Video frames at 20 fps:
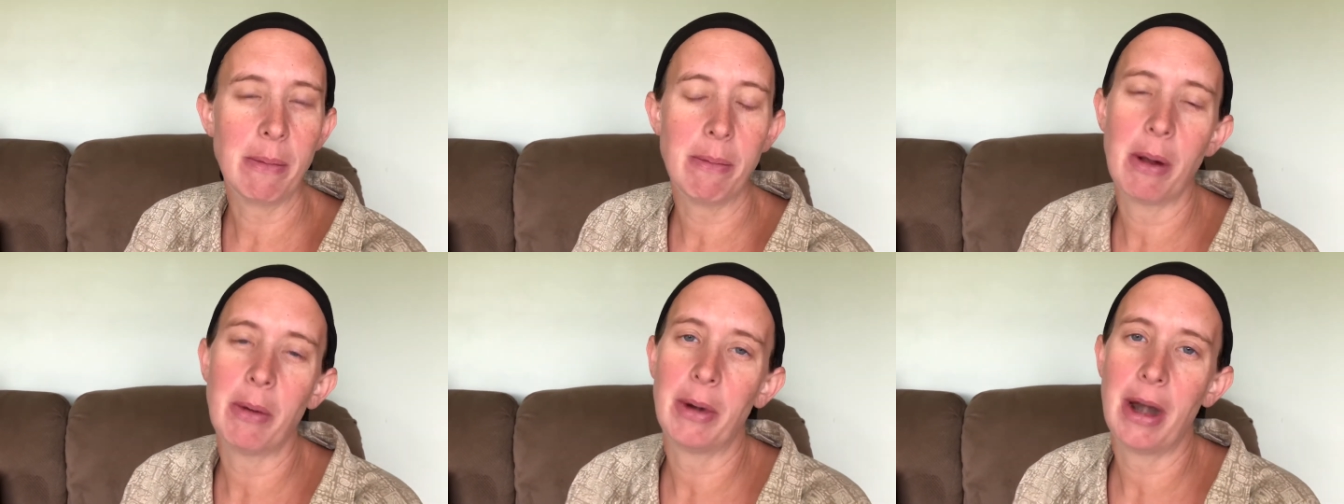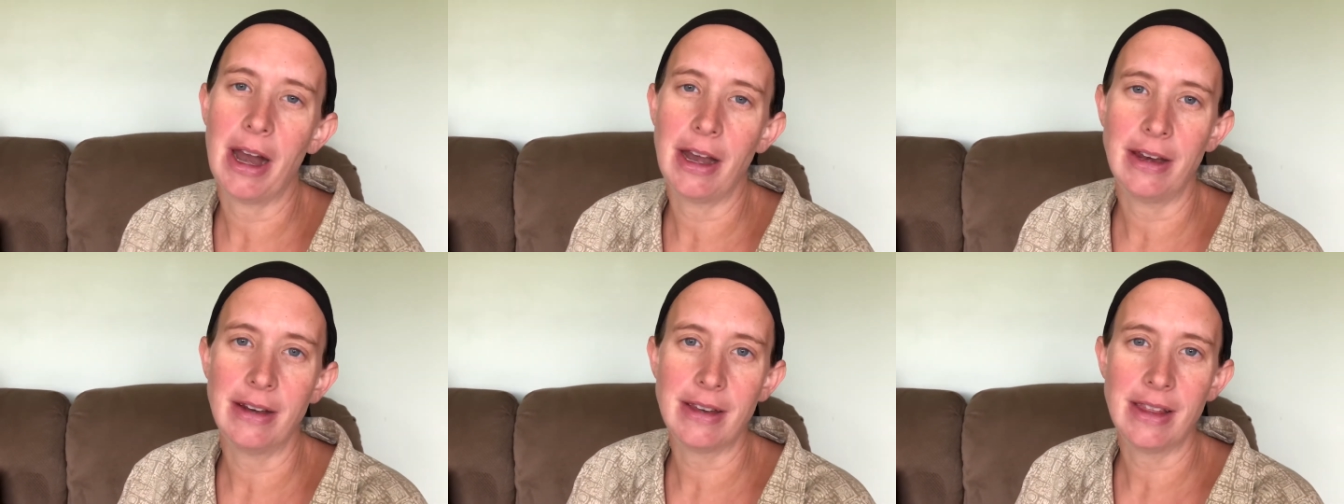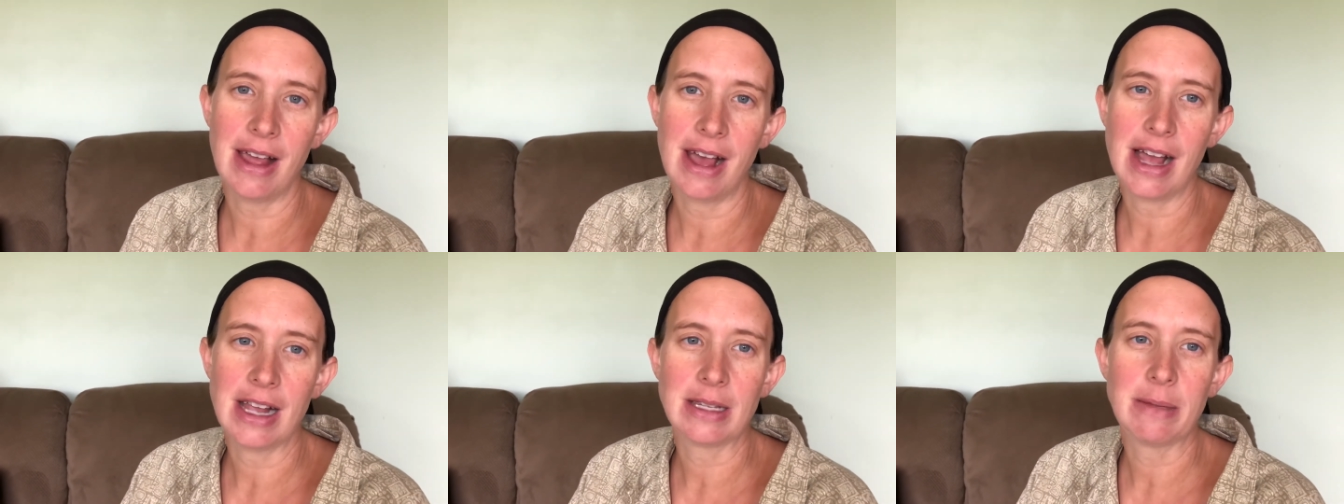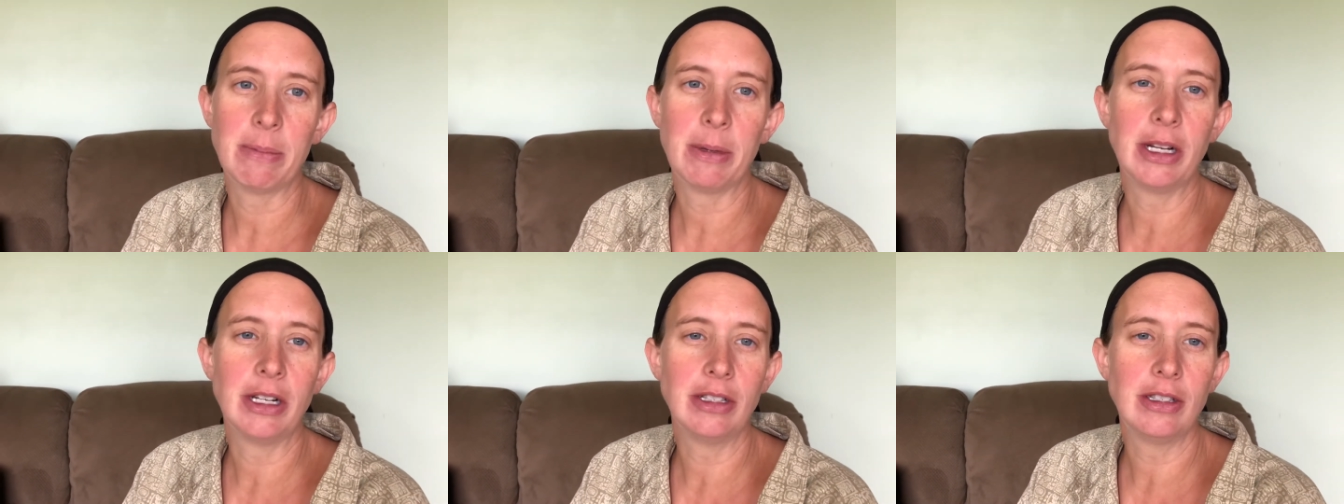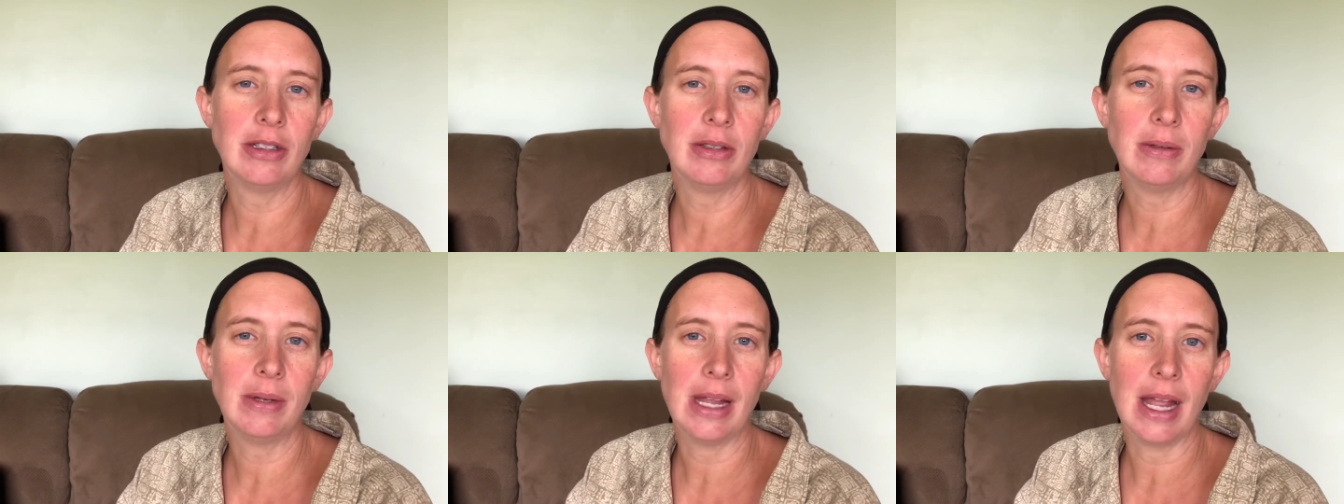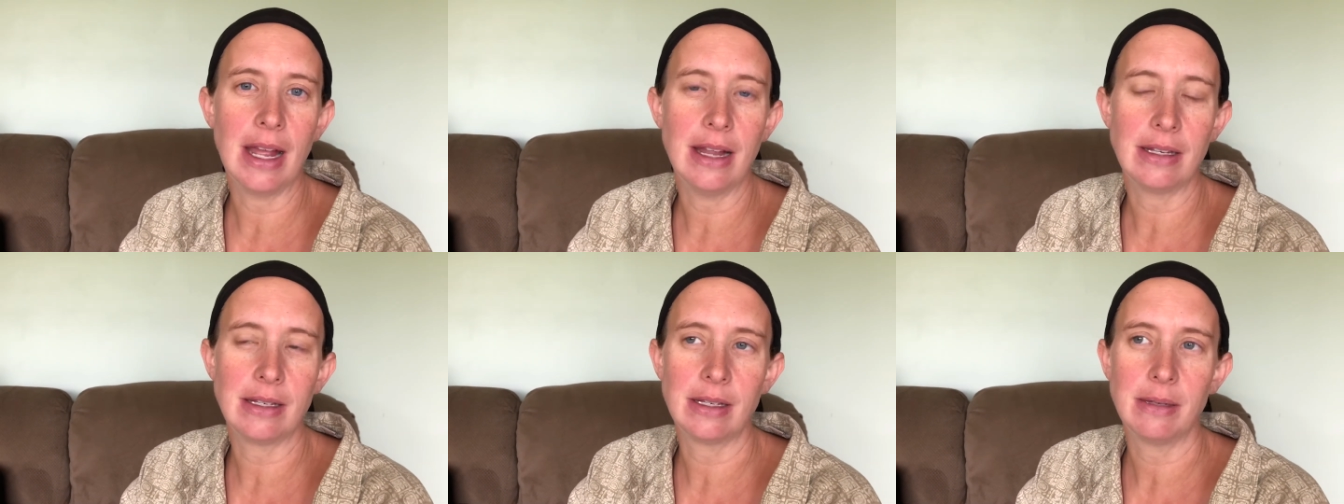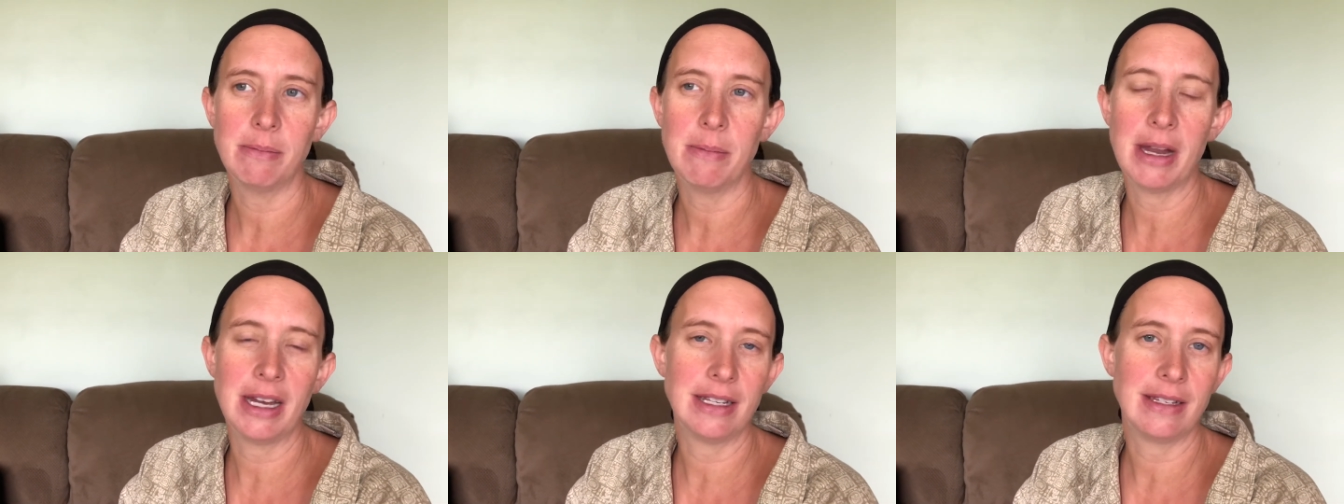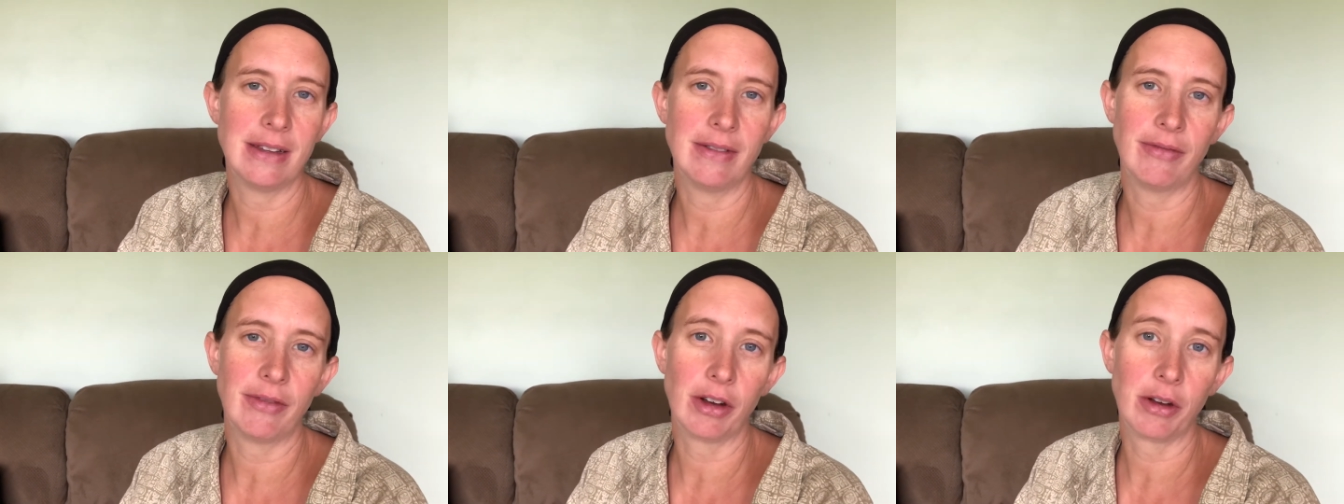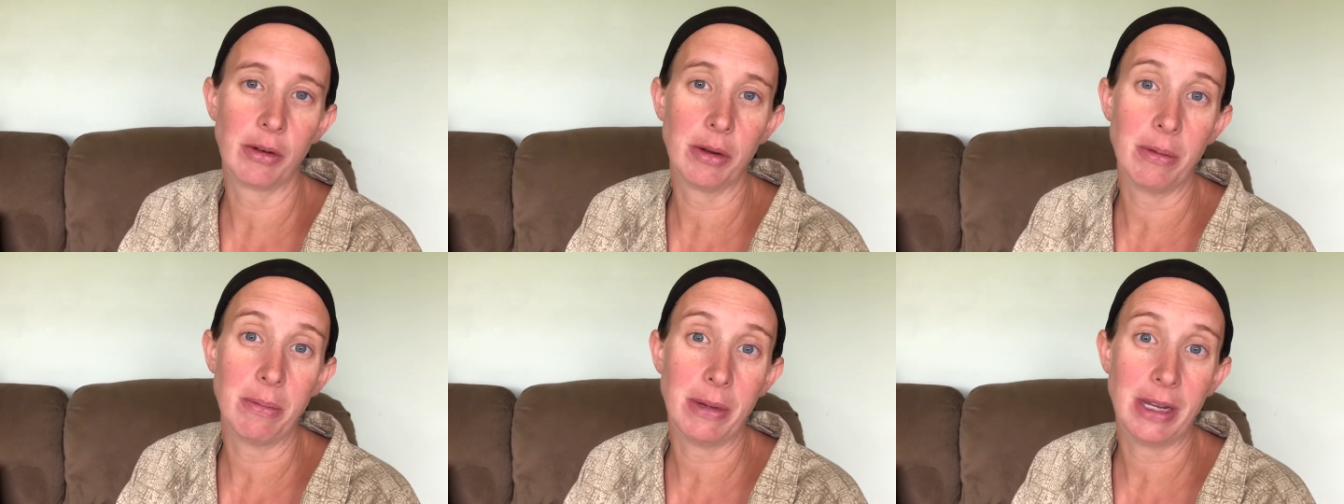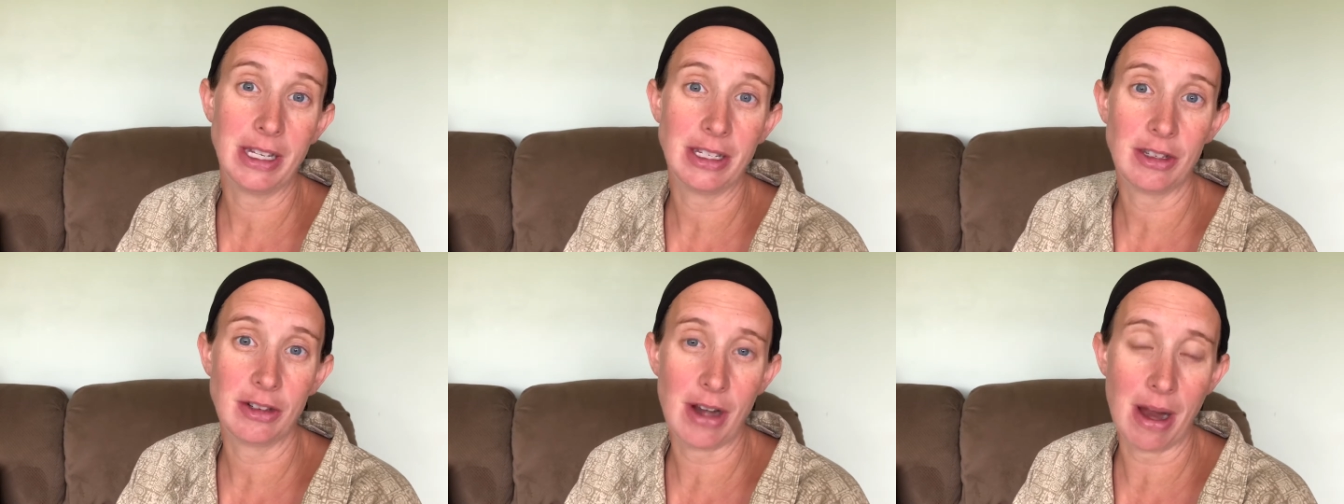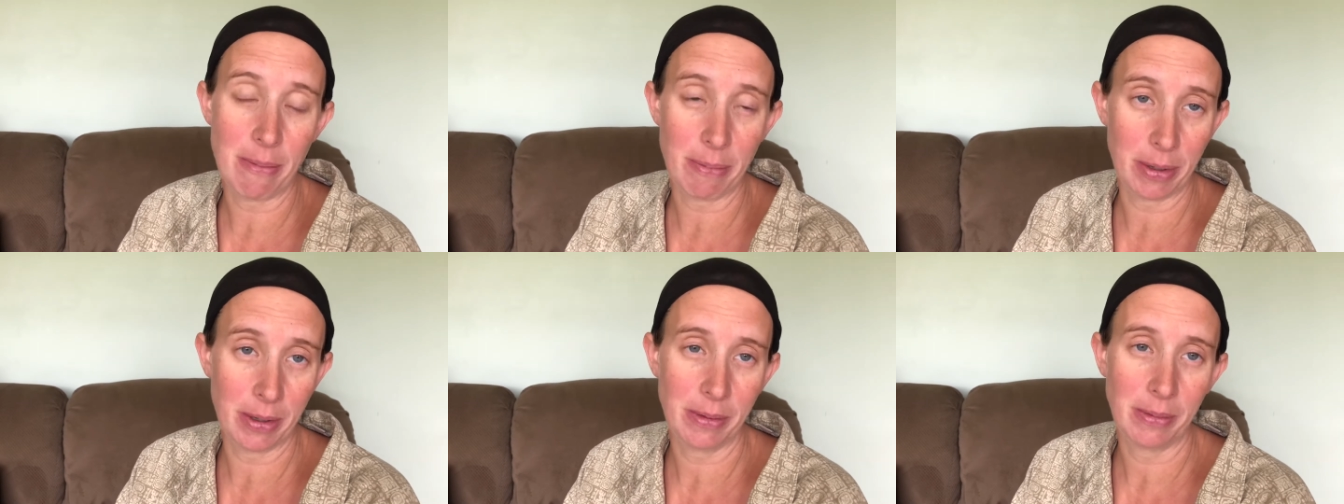but we're headed to the hospital to get medicine for group B strep,